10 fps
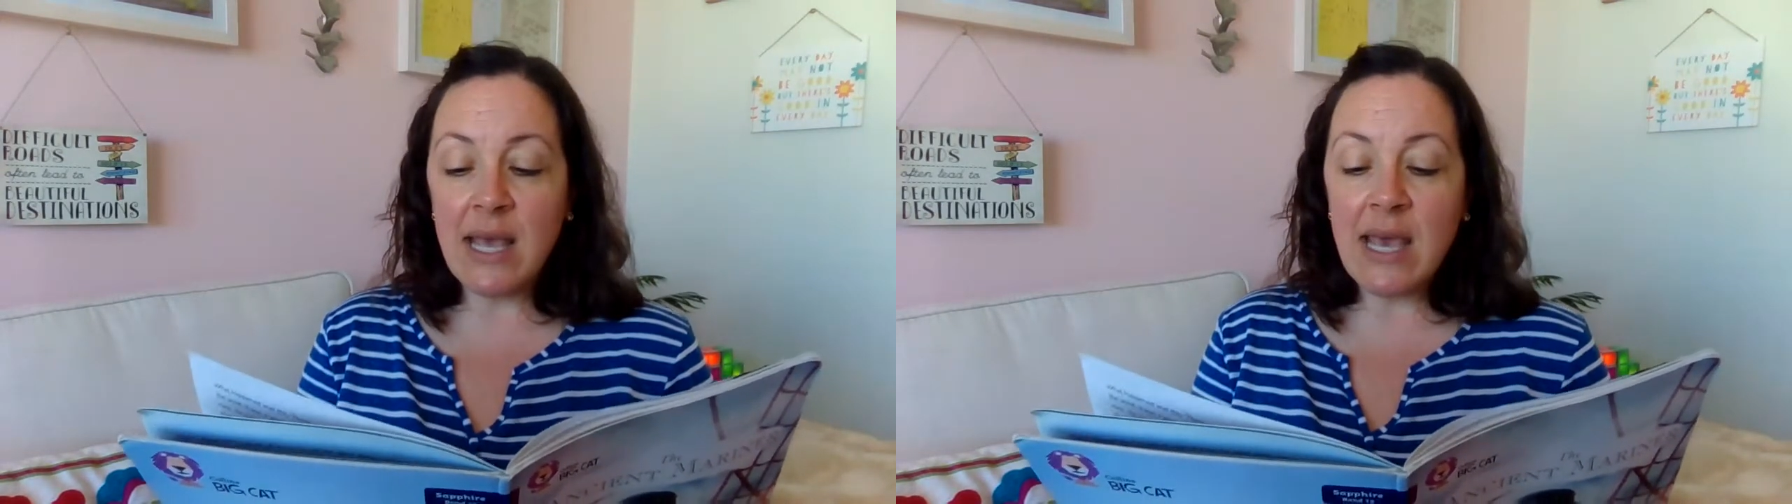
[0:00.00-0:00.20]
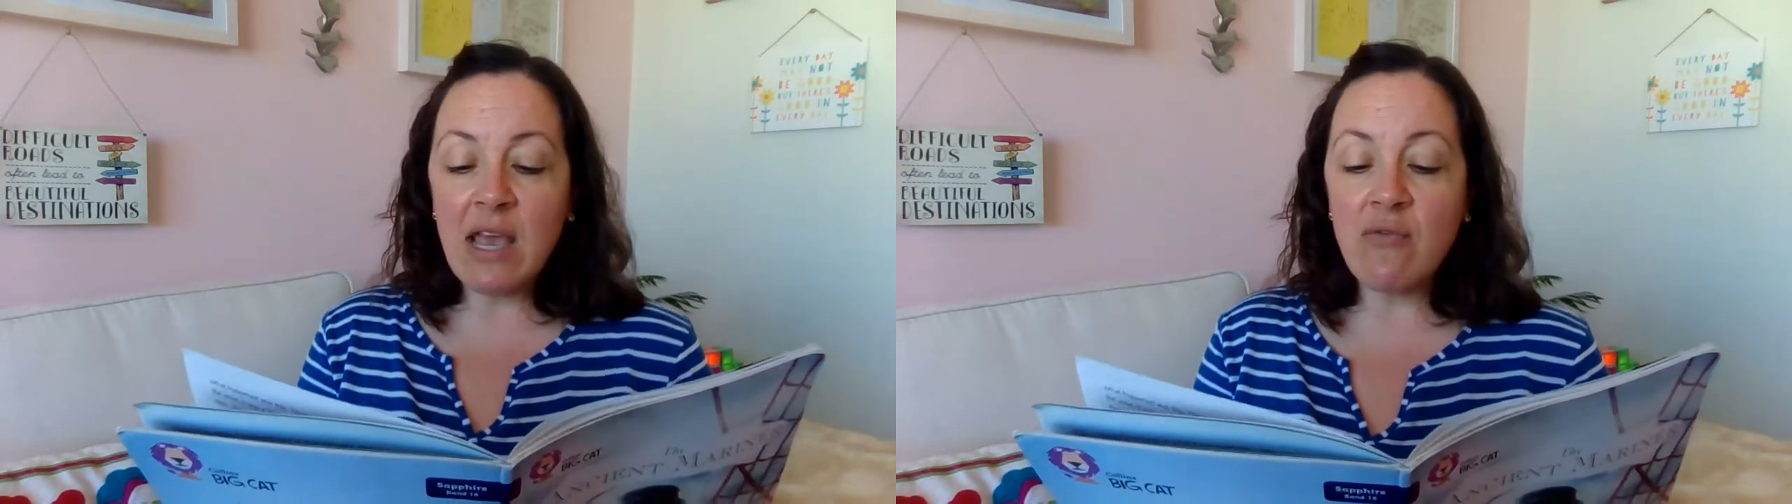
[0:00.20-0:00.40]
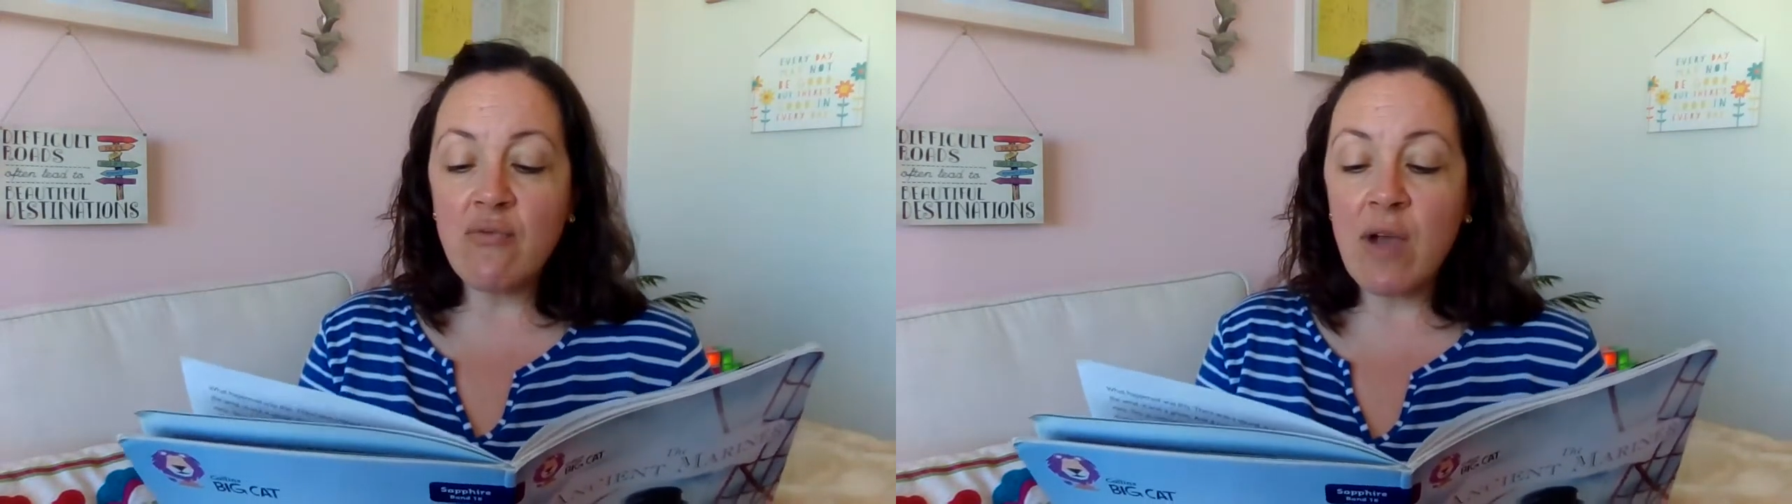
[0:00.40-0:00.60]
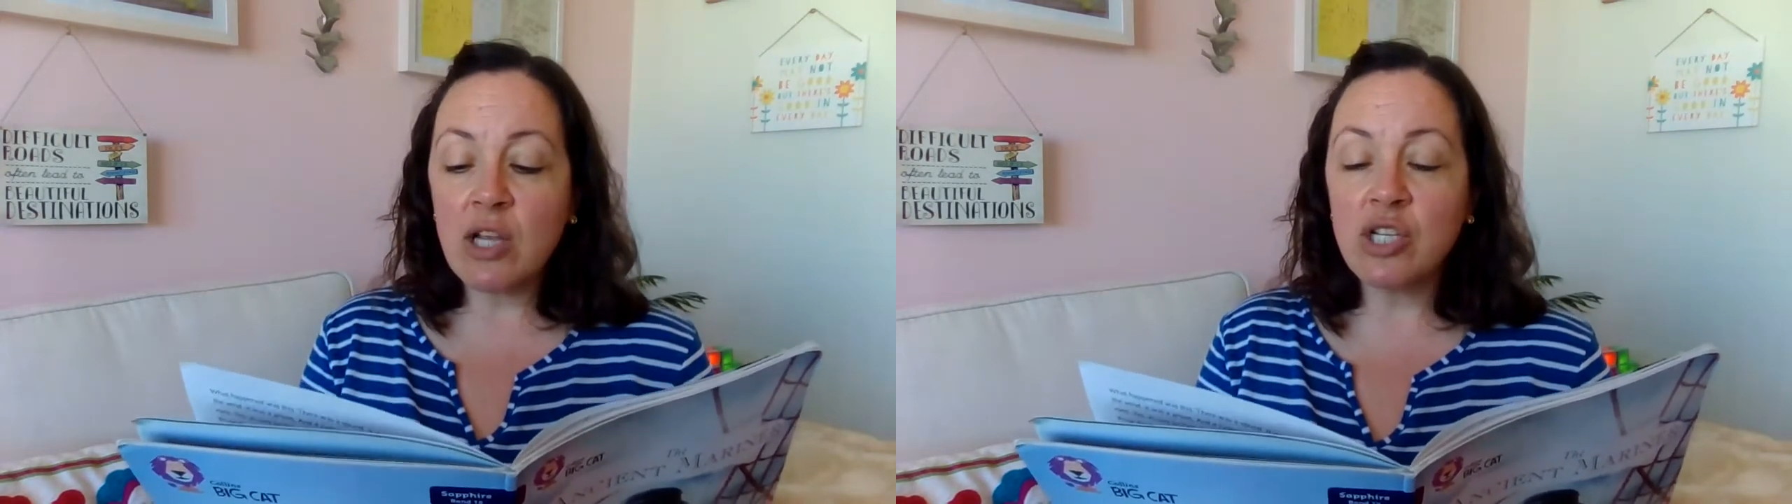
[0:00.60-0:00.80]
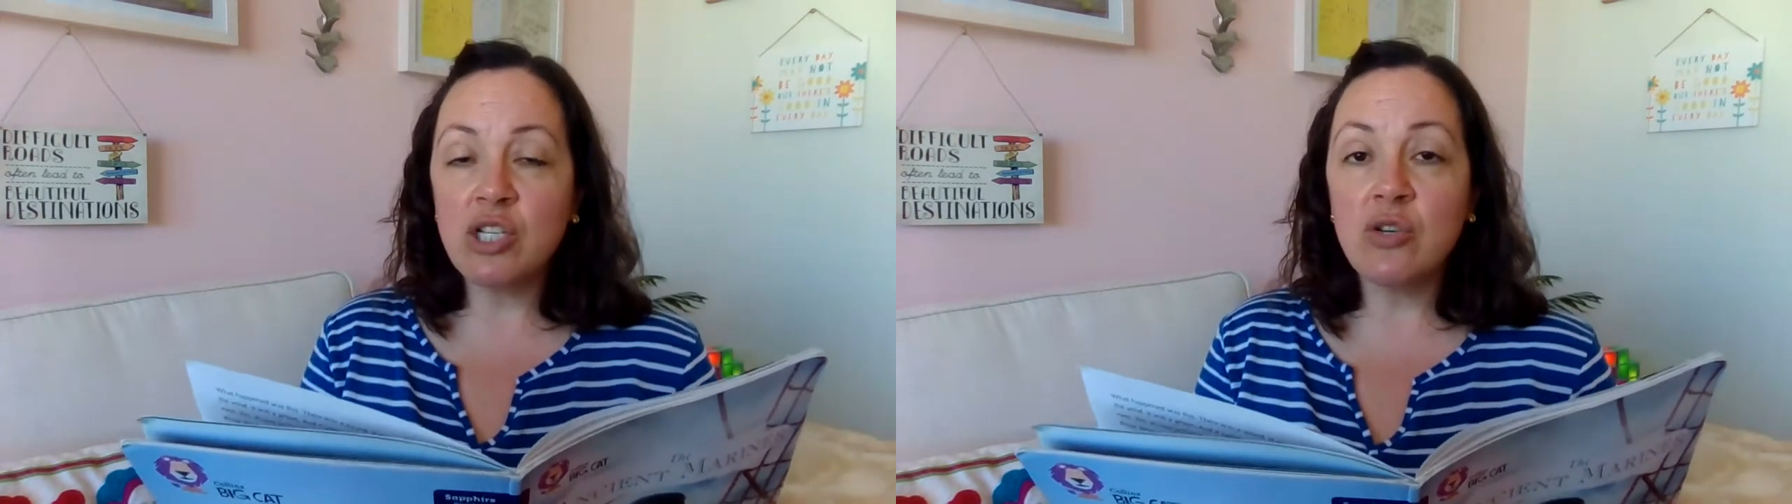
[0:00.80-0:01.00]
It
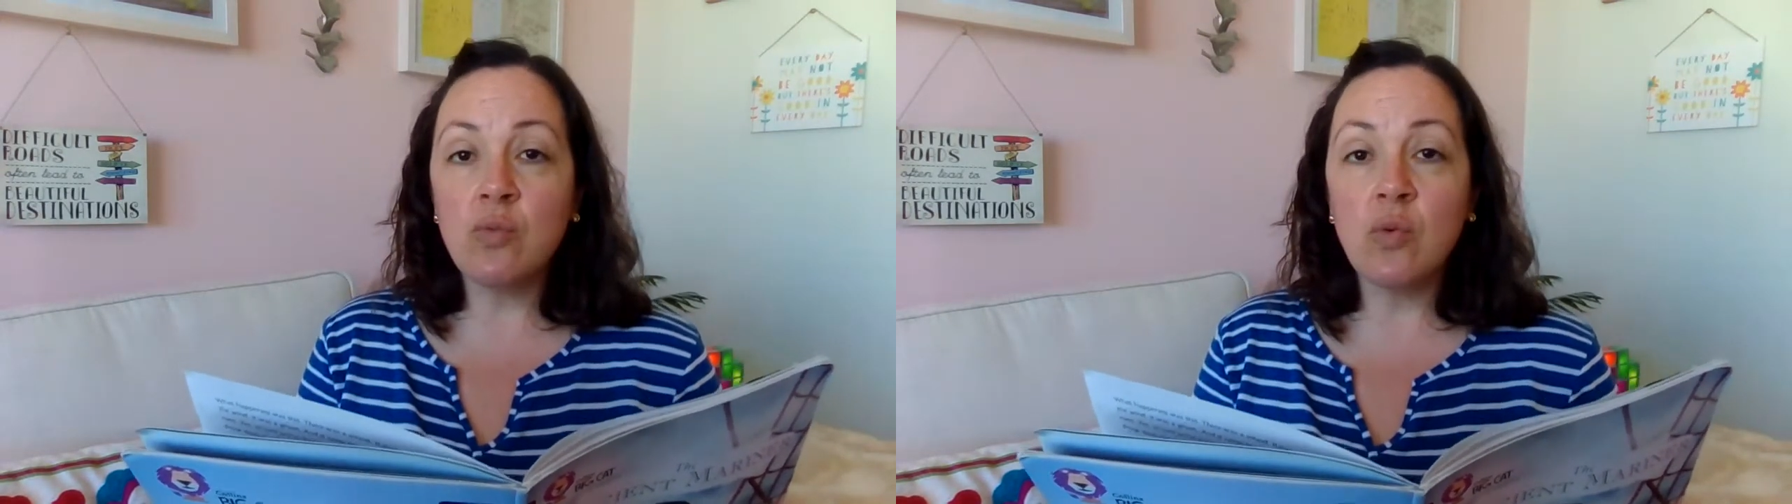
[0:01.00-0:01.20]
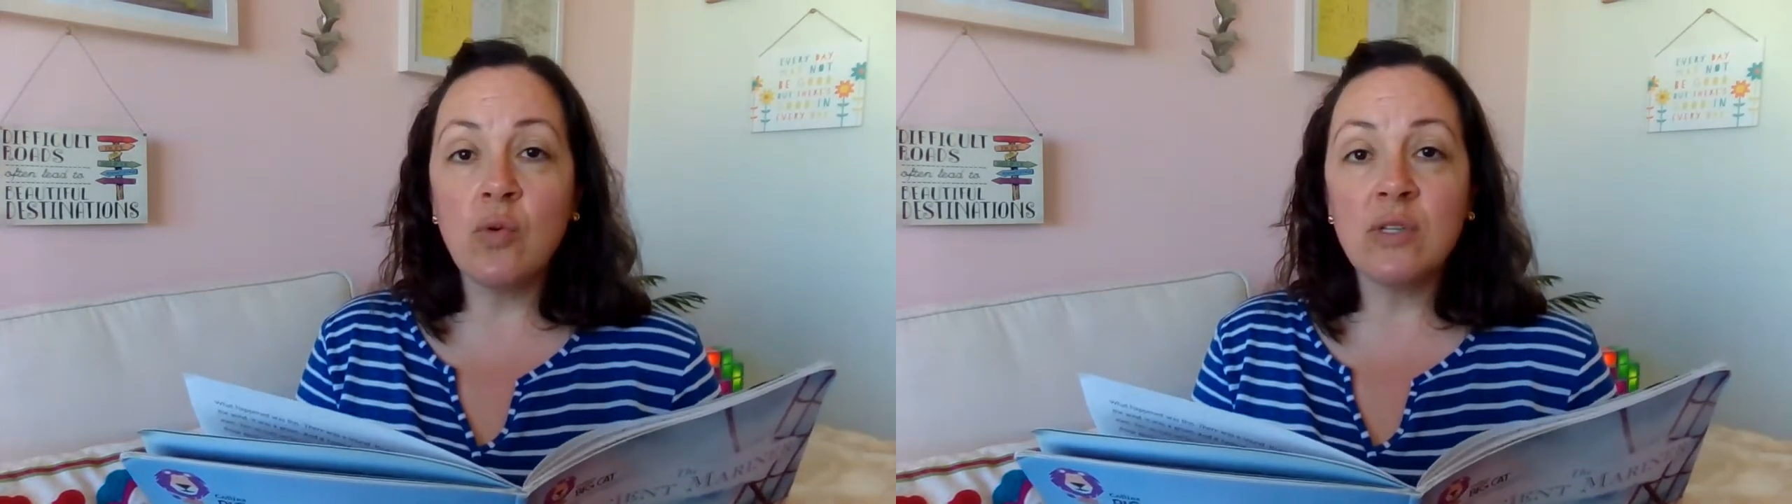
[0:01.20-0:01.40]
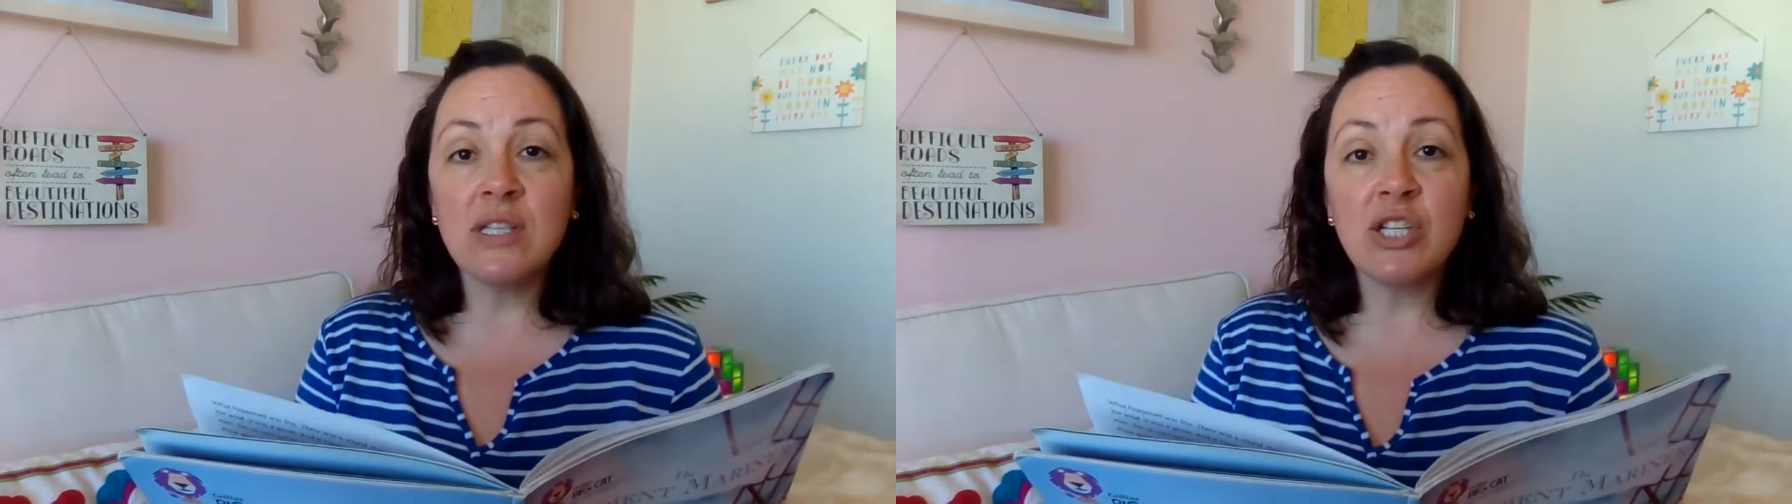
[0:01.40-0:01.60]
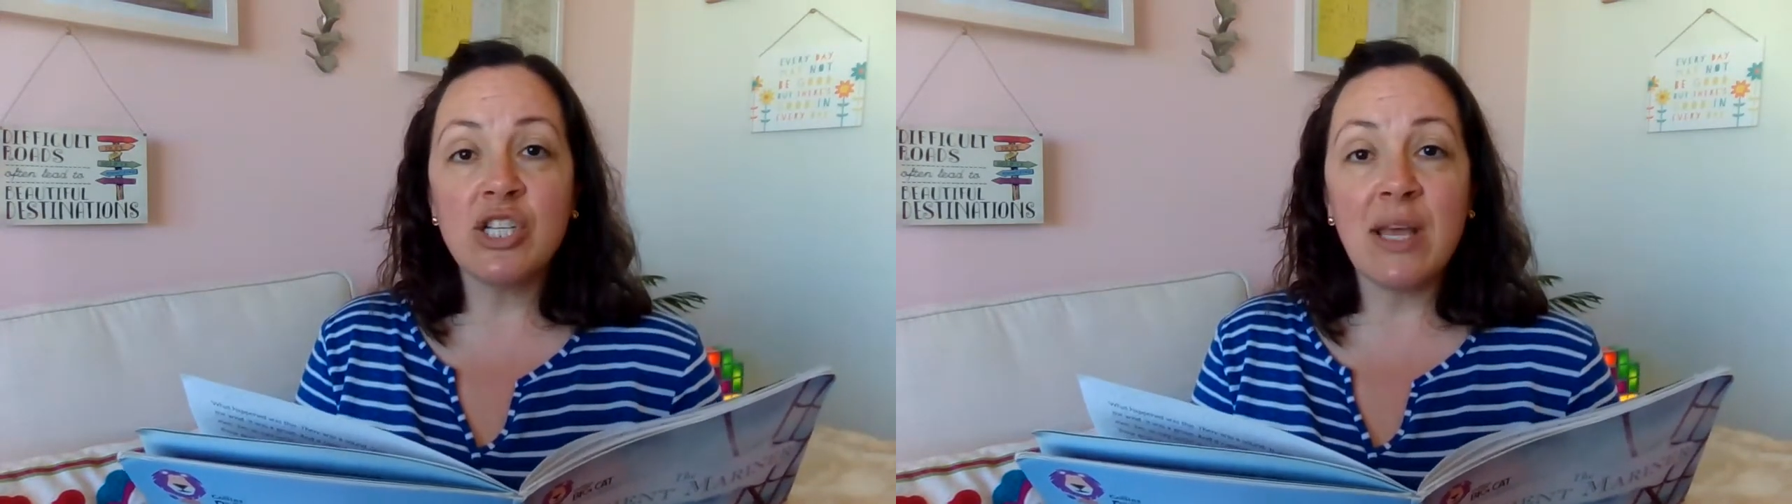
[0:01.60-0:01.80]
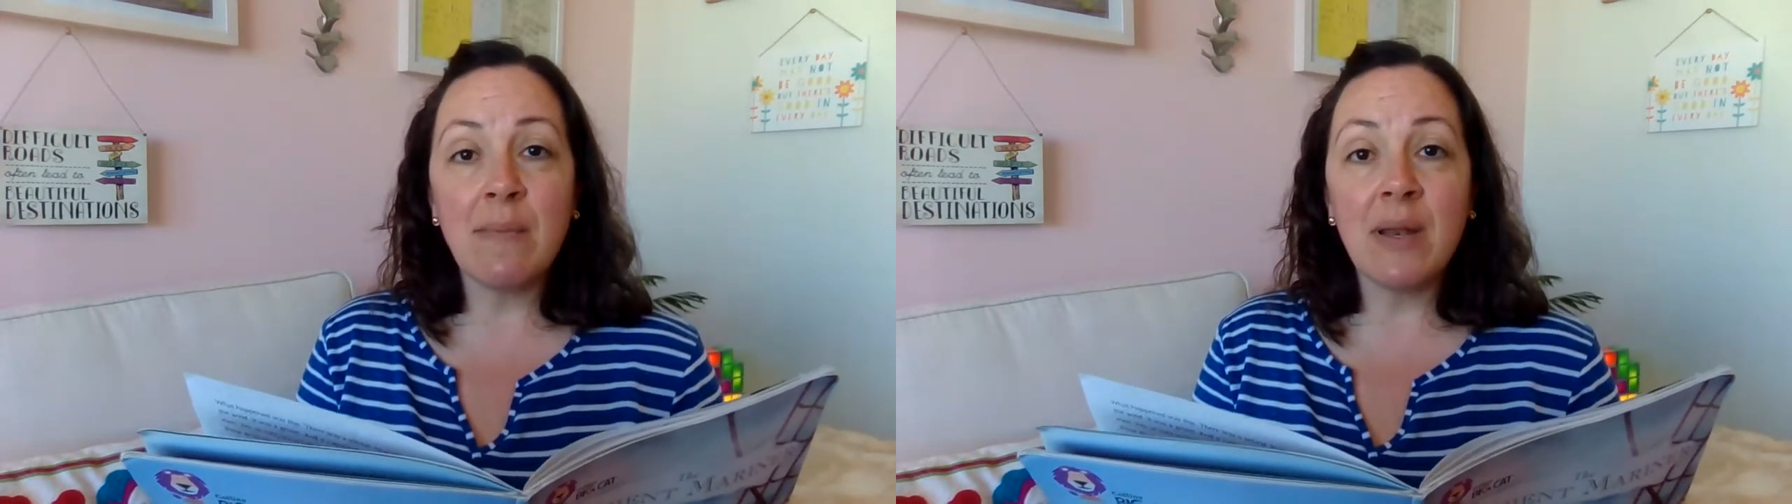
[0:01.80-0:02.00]
rushed towards the ship